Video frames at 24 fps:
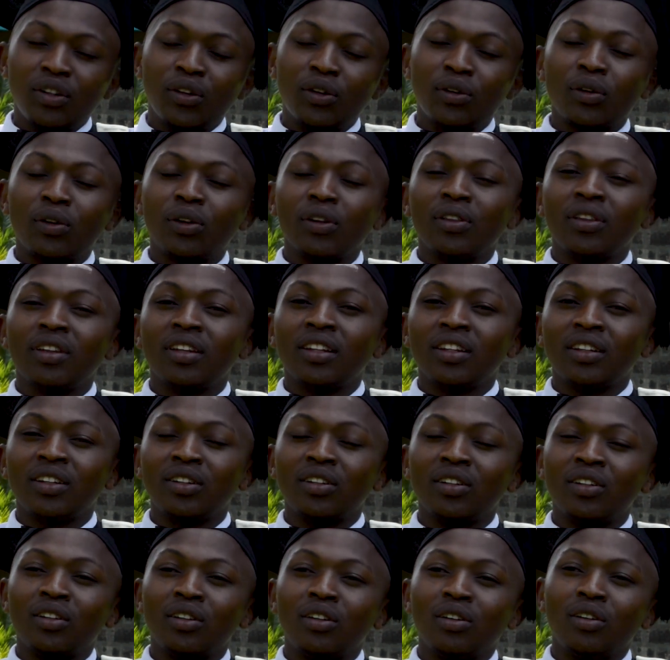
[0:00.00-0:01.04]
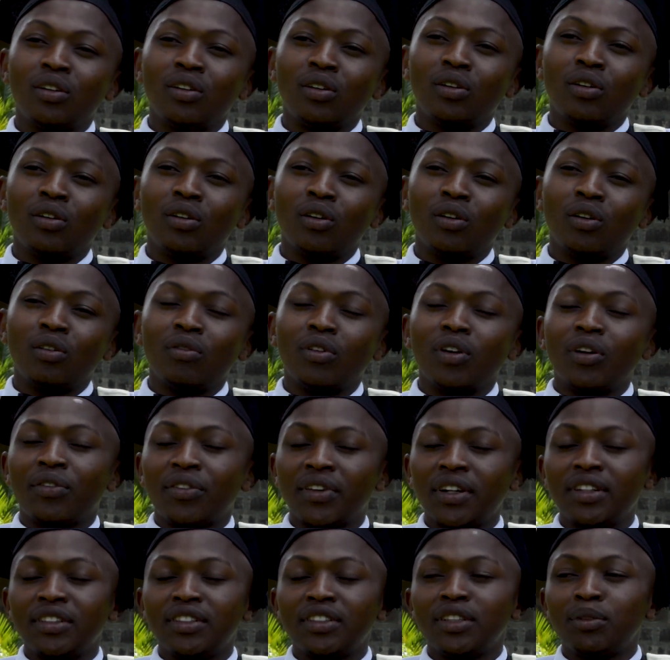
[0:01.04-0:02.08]
growth of our
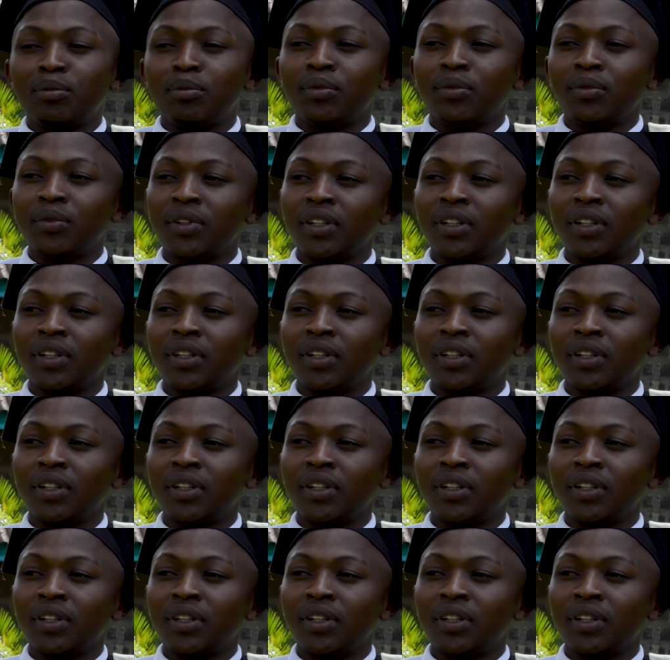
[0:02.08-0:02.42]
friendship